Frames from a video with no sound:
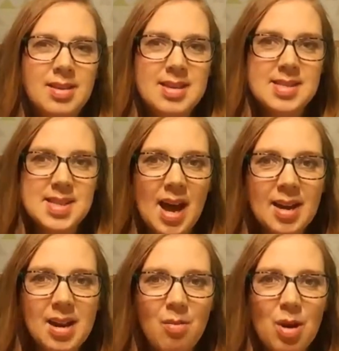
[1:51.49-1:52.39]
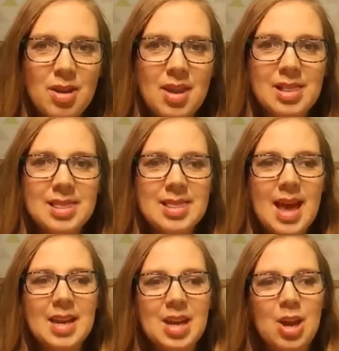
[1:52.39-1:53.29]
decided I wanted to
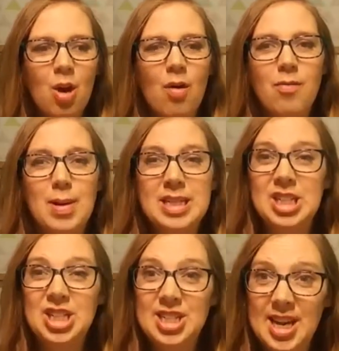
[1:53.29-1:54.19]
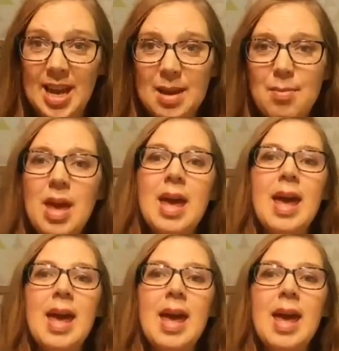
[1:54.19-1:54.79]
let go of my shame.